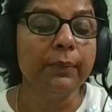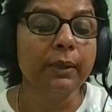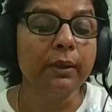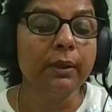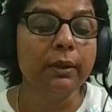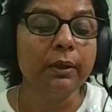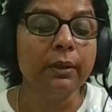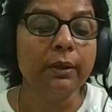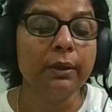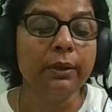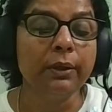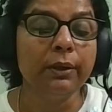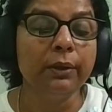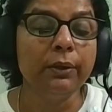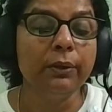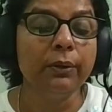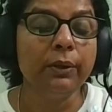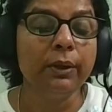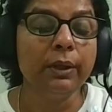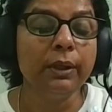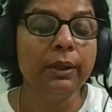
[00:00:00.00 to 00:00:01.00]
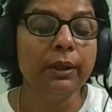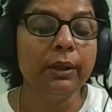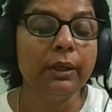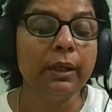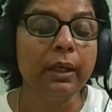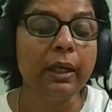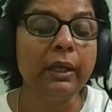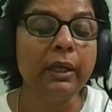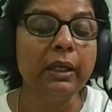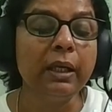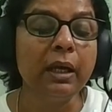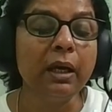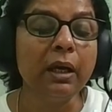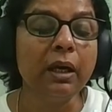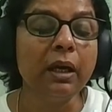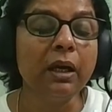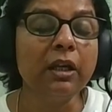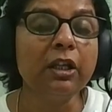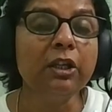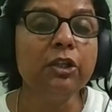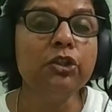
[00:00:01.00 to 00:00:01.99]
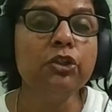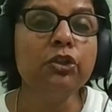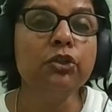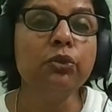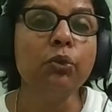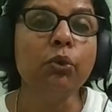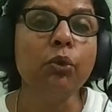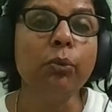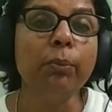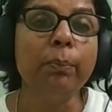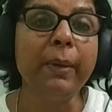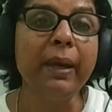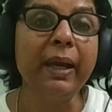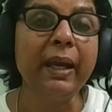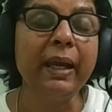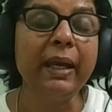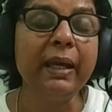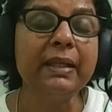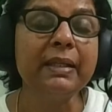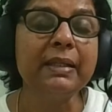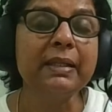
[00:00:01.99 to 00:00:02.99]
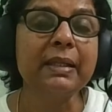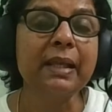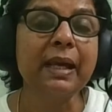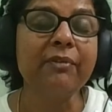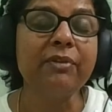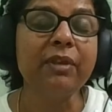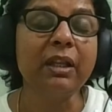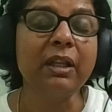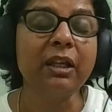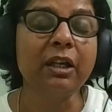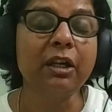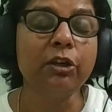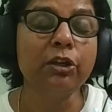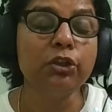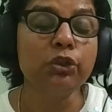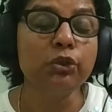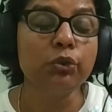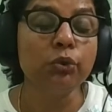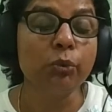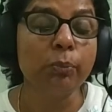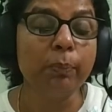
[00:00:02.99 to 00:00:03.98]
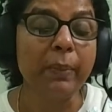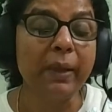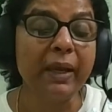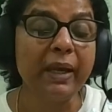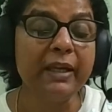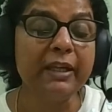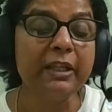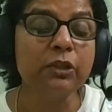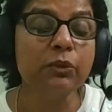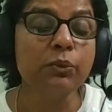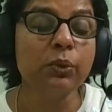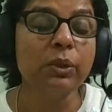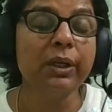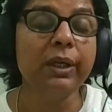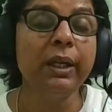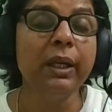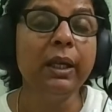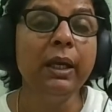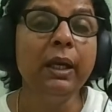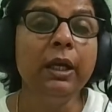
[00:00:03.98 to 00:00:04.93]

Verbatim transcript: uh, you know and in our courage to obey his have that courage to obey his word